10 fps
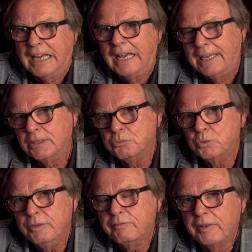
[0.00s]
and
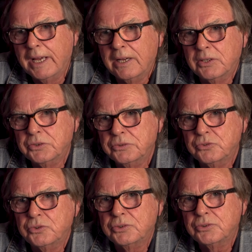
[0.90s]
we
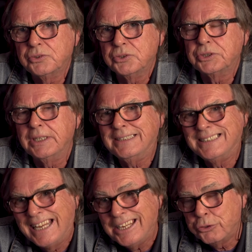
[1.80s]
found the
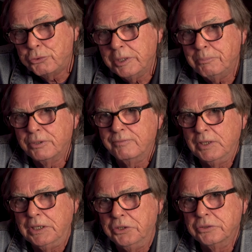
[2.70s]
Centenary
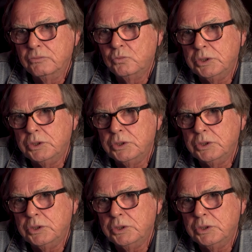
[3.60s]
Pavilion,